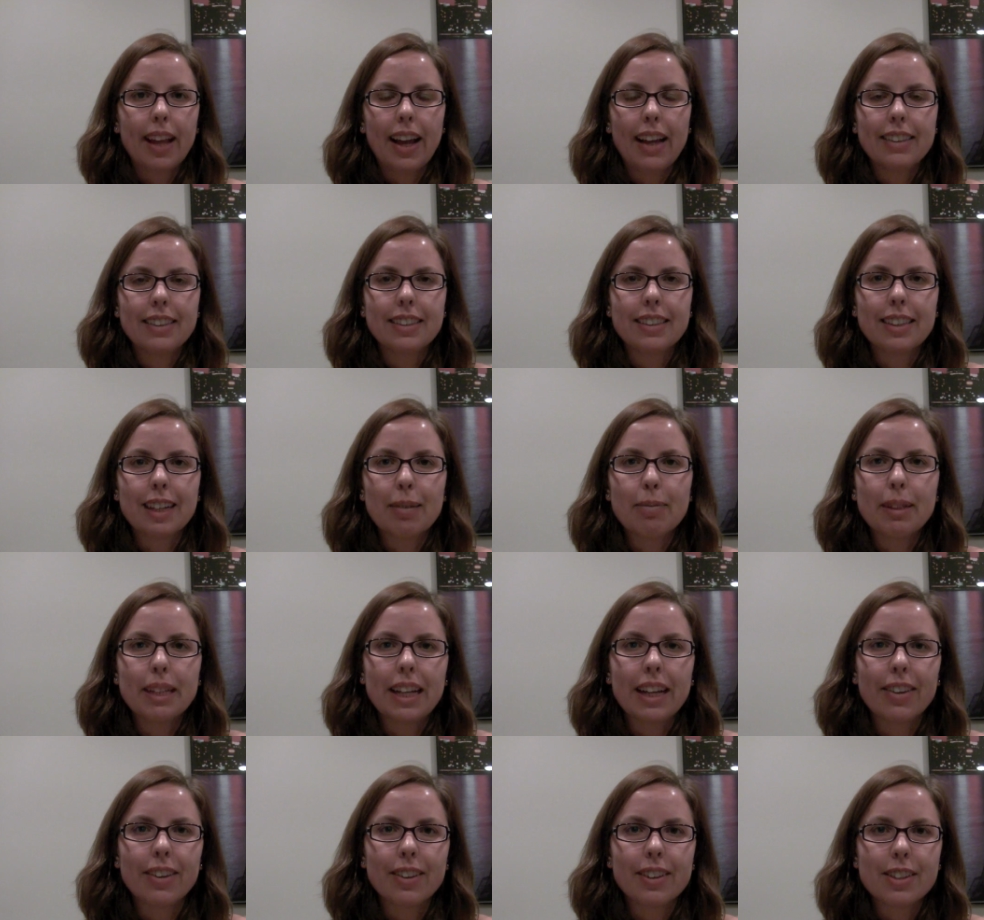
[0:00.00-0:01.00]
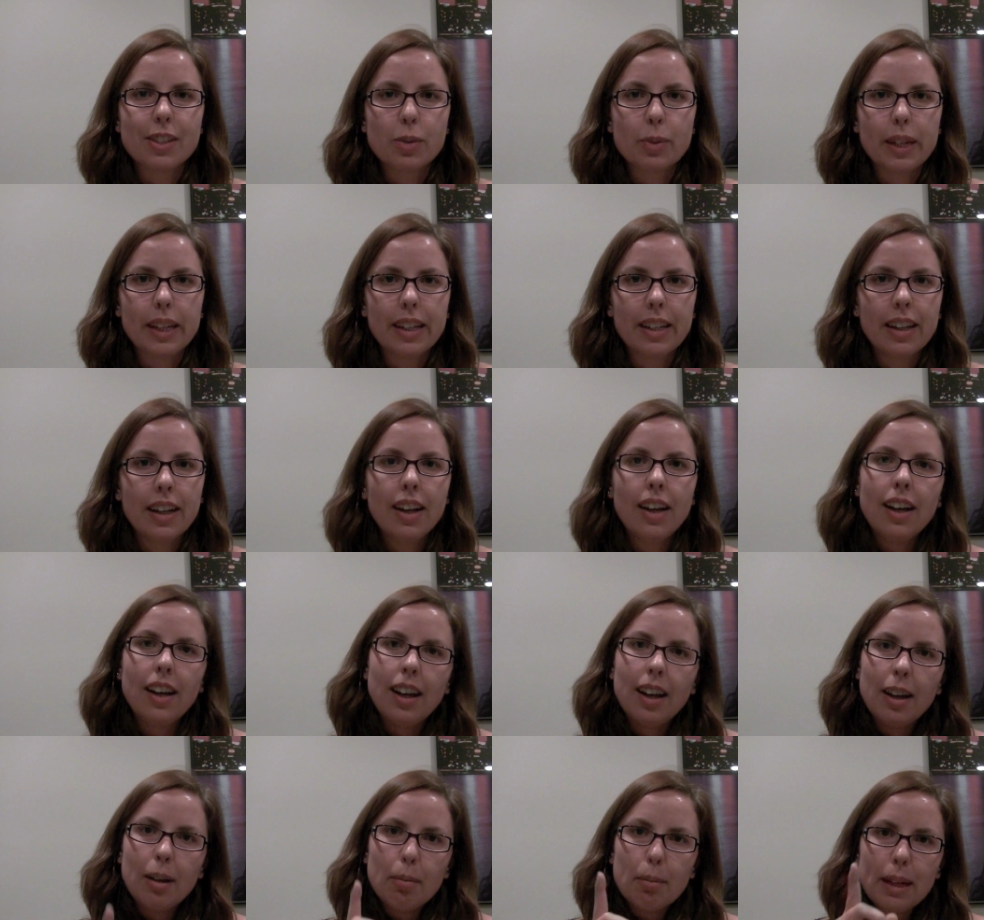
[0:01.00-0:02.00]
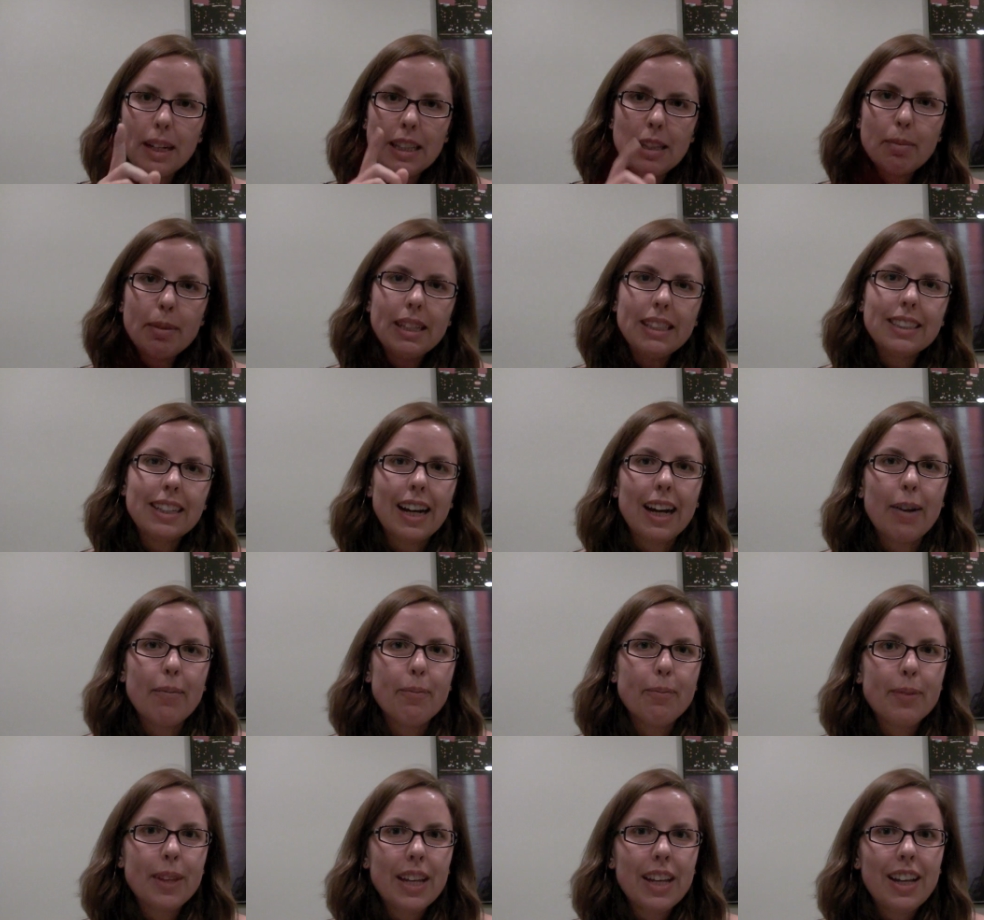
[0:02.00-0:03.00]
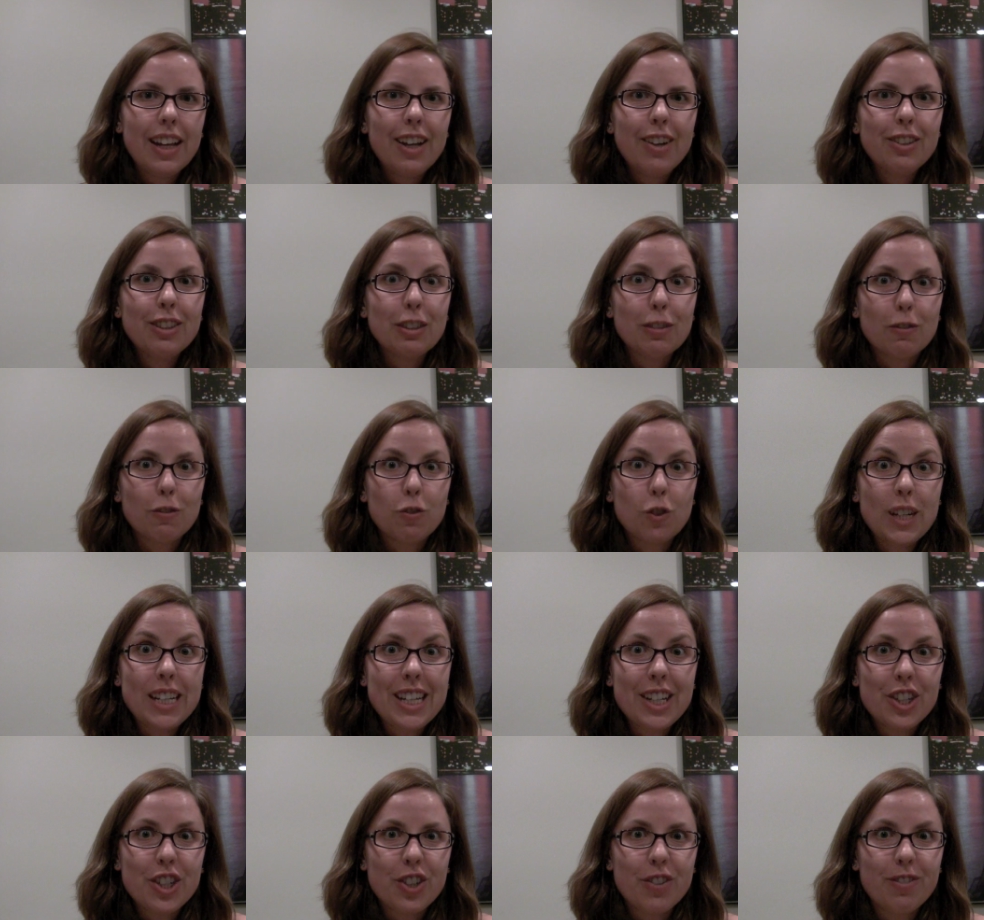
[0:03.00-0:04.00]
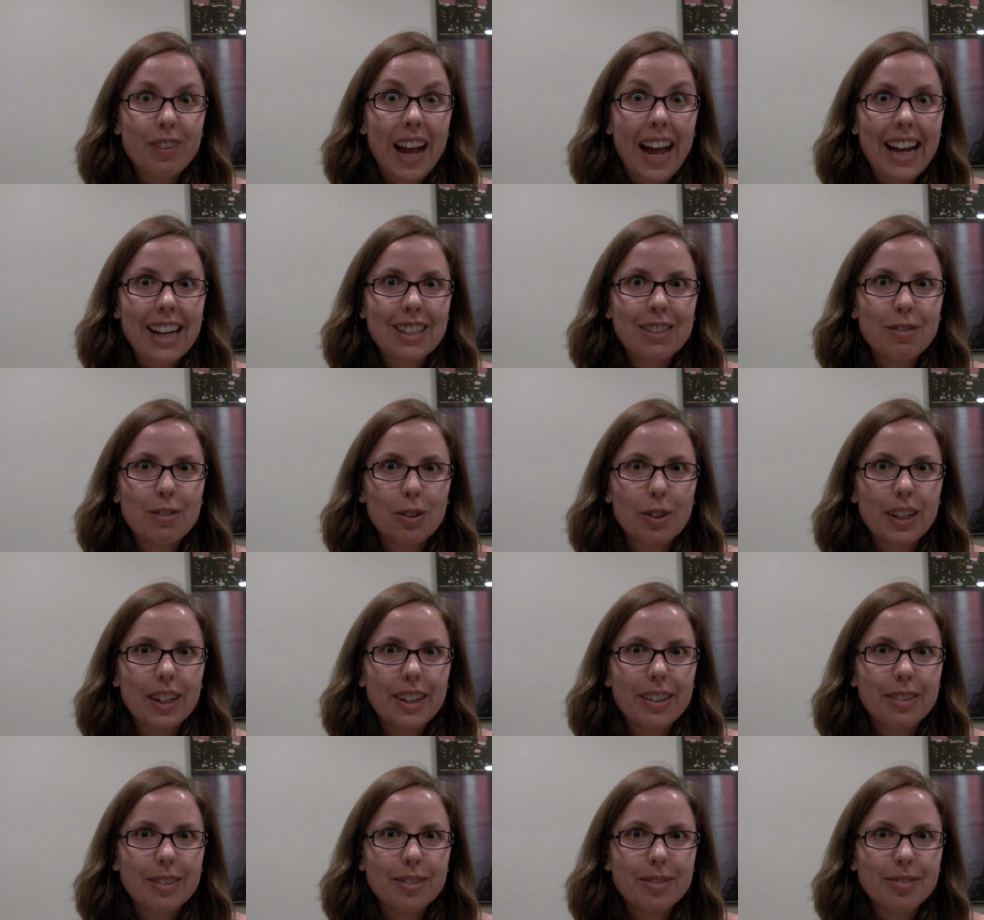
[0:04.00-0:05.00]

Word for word: hasn't come together this week. But in the meantime, here's a freakish fact for you.